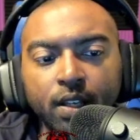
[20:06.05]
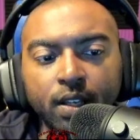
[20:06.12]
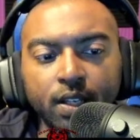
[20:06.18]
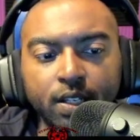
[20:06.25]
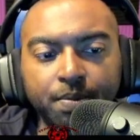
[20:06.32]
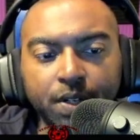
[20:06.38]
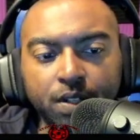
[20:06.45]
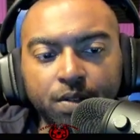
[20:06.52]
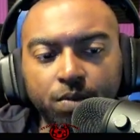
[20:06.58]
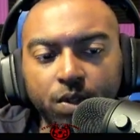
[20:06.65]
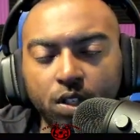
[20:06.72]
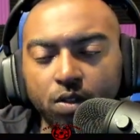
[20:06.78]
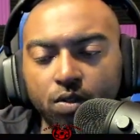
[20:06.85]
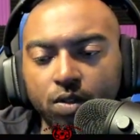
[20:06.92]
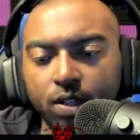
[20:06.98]
especially with
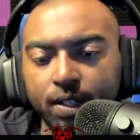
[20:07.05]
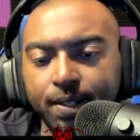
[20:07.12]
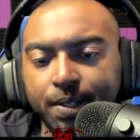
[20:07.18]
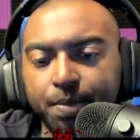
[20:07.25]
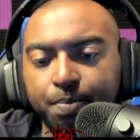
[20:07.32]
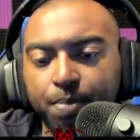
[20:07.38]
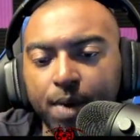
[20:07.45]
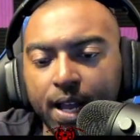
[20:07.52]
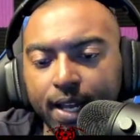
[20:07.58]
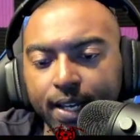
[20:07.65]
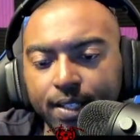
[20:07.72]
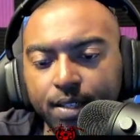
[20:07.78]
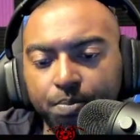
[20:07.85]
using Spy's